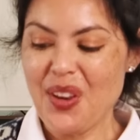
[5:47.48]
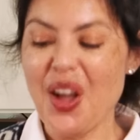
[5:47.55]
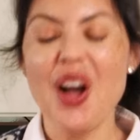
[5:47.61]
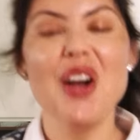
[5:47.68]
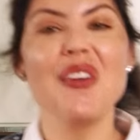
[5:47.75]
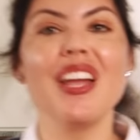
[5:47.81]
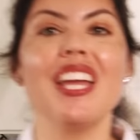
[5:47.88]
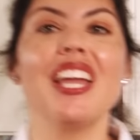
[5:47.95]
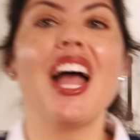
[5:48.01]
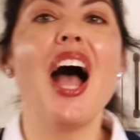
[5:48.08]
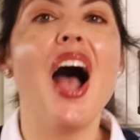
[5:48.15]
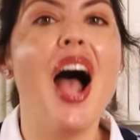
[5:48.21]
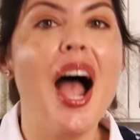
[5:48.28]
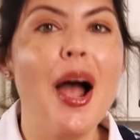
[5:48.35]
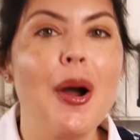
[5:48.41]
All right,
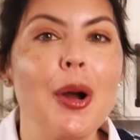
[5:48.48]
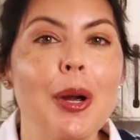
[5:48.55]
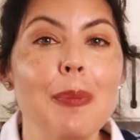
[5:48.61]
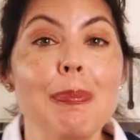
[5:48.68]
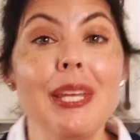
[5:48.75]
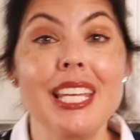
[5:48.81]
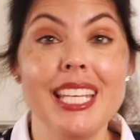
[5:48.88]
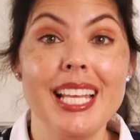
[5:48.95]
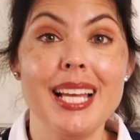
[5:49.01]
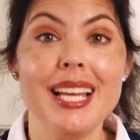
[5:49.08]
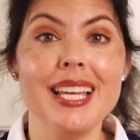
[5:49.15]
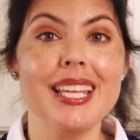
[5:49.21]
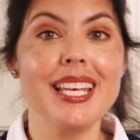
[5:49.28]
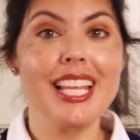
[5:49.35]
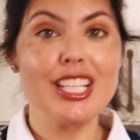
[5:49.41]
our
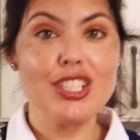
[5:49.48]
peanut